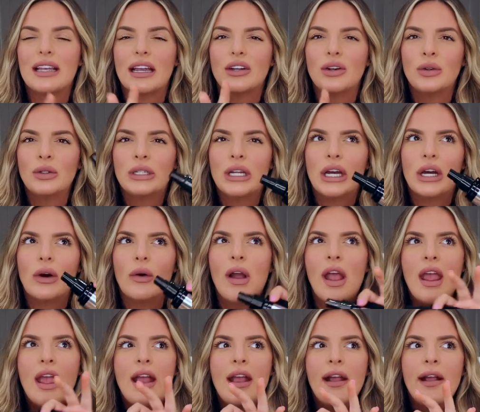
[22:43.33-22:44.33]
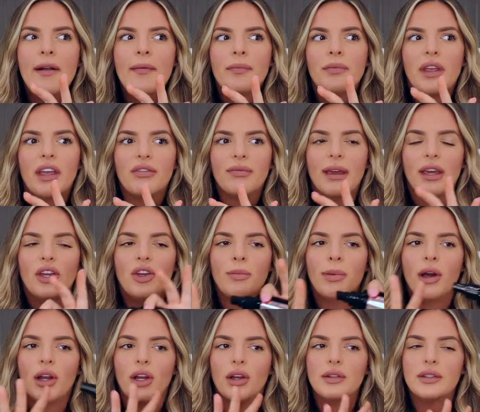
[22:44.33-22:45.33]
I don't know if my
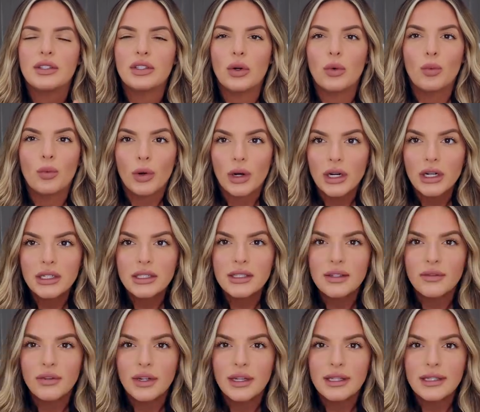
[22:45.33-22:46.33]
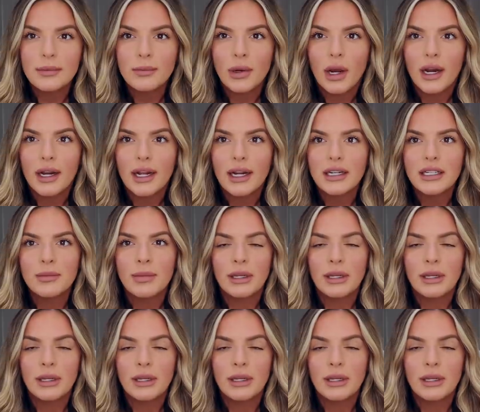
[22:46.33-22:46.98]
coupon code still works for this product,